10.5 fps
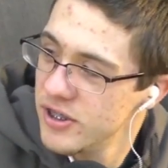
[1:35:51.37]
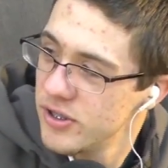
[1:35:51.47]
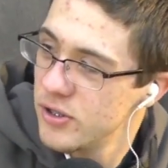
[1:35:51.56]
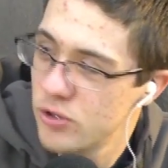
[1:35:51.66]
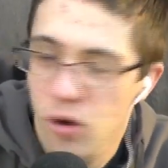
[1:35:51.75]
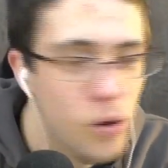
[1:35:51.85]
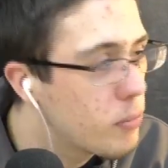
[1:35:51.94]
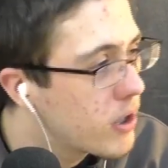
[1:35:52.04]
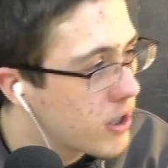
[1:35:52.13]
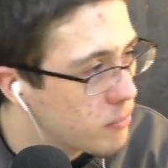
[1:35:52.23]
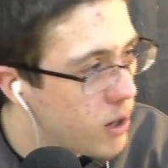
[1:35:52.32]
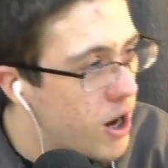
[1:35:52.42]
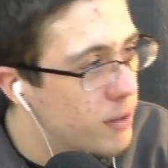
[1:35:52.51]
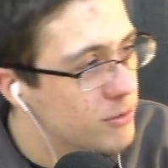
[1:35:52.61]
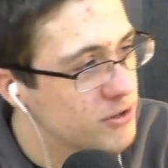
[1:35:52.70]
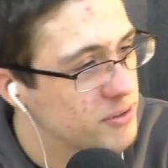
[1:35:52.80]
So many
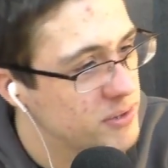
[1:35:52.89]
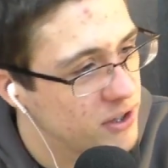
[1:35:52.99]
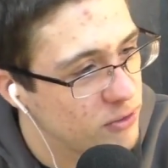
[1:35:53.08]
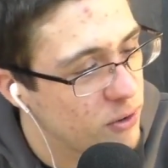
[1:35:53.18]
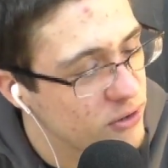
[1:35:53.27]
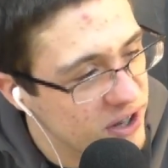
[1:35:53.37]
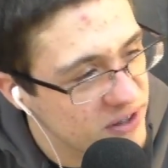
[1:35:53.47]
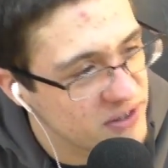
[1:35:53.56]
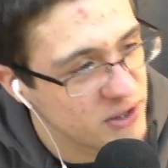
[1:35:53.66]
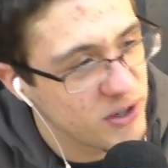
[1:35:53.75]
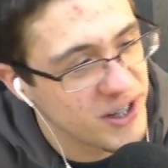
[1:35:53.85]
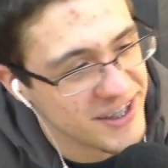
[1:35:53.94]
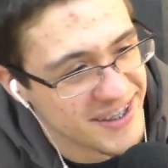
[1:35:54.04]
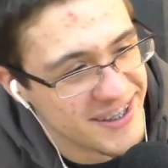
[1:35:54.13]
Bibles being thrown left and right.